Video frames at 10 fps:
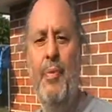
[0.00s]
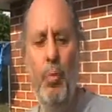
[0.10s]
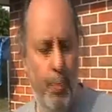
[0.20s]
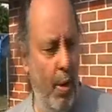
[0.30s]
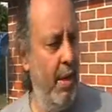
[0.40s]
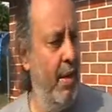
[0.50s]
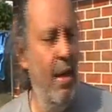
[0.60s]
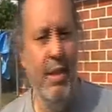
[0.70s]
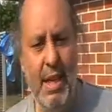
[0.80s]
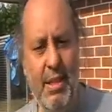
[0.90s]
We'll probably
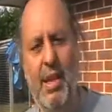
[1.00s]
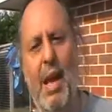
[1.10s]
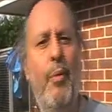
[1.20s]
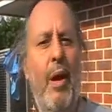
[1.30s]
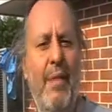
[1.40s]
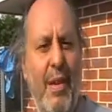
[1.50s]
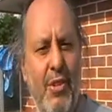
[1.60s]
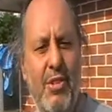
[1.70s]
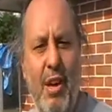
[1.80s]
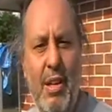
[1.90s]
take the camera around the other
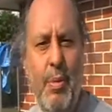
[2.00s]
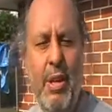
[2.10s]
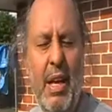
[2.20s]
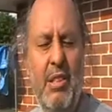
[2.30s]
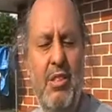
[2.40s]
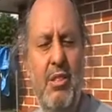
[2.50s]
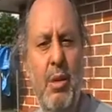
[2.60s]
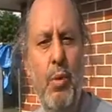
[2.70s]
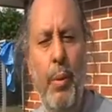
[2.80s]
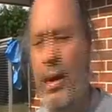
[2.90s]
side in a minute. You can actually see
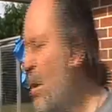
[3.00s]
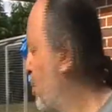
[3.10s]
where we're going to